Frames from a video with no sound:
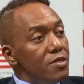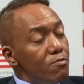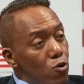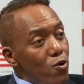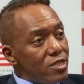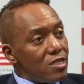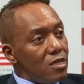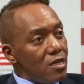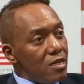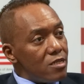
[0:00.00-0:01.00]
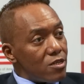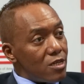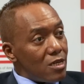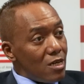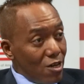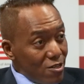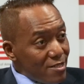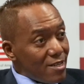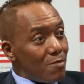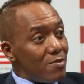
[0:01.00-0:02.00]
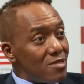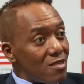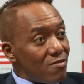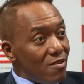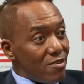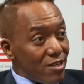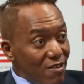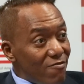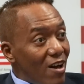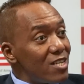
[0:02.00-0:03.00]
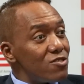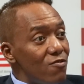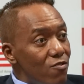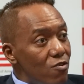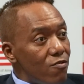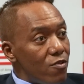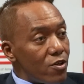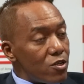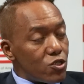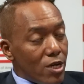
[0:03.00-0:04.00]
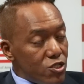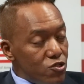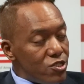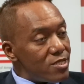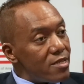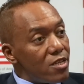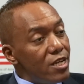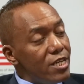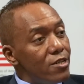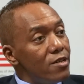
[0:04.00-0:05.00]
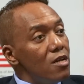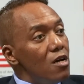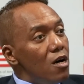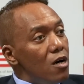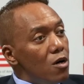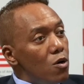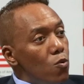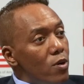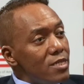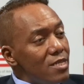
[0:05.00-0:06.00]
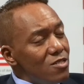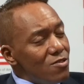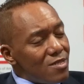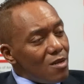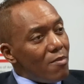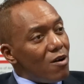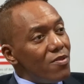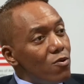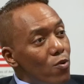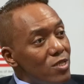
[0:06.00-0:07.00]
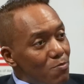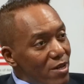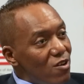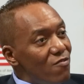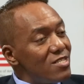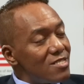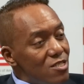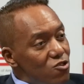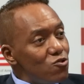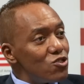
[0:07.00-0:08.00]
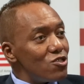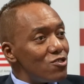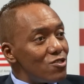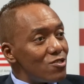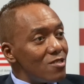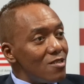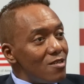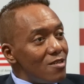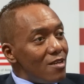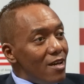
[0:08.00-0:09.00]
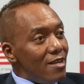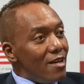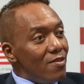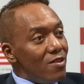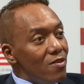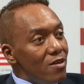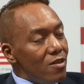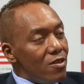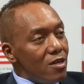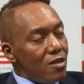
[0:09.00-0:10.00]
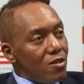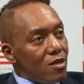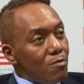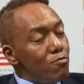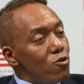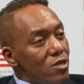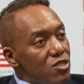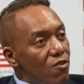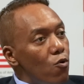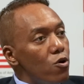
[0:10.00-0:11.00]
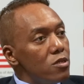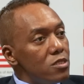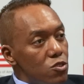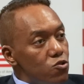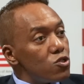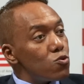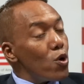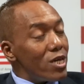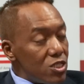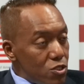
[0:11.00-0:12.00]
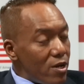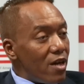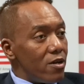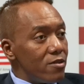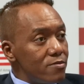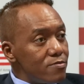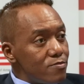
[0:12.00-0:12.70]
Democracy is a key concept, is a key factor for the country, as you just said earlier. What can you say about the respect of institutions and the importance of institutions working together?